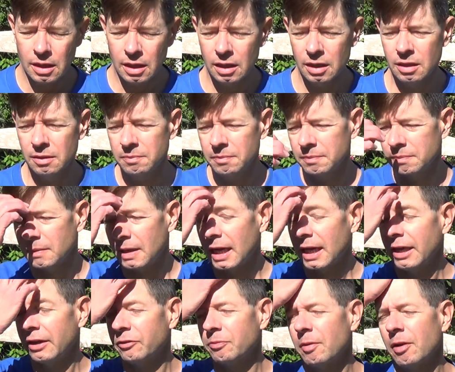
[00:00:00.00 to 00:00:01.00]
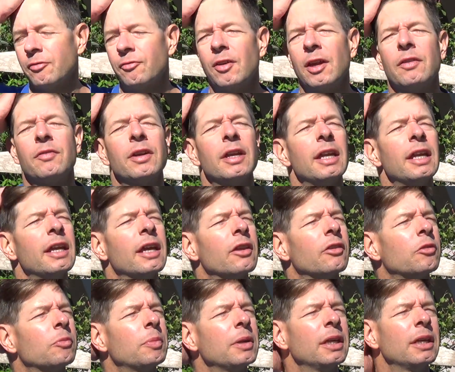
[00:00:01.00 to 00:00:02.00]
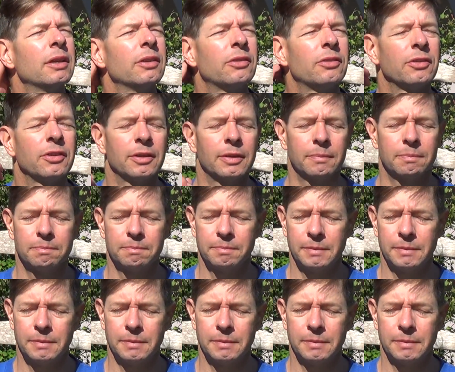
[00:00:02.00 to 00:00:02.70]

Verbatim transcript: Um, I guess my favorite ESB is uh,